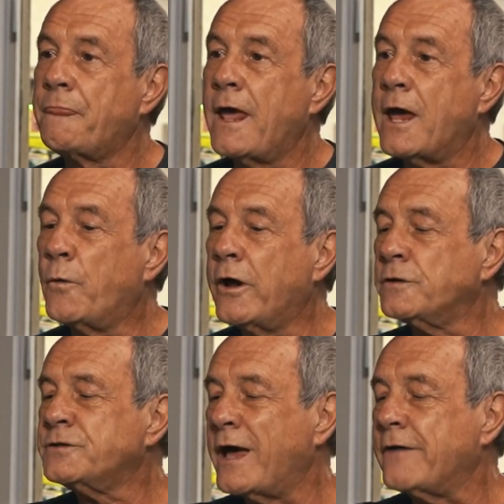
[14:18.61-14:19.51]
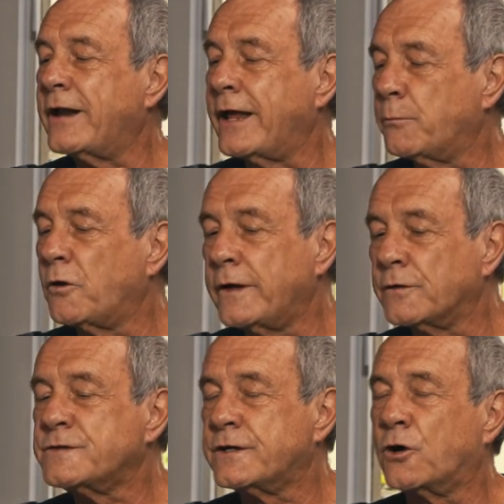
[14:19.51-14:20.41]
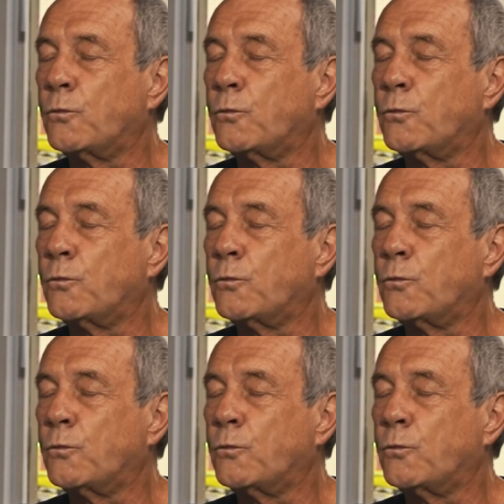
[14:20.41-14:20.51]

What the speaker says: And we also have an animal health center,